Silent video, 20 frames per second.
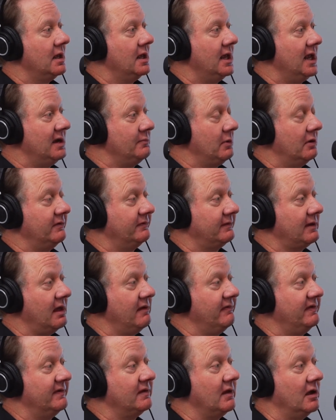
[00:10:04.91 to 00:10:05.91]
in most
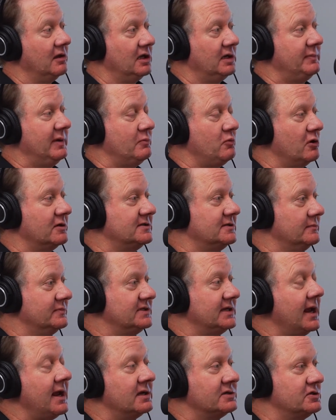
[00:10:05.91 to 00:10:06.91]
cases a little bit more
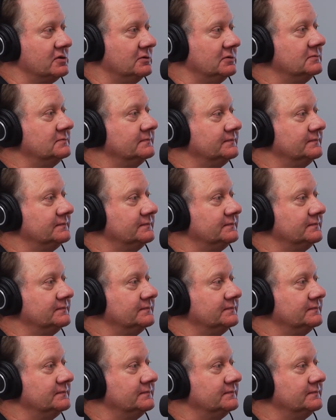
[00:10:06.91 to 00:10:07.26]
substantial.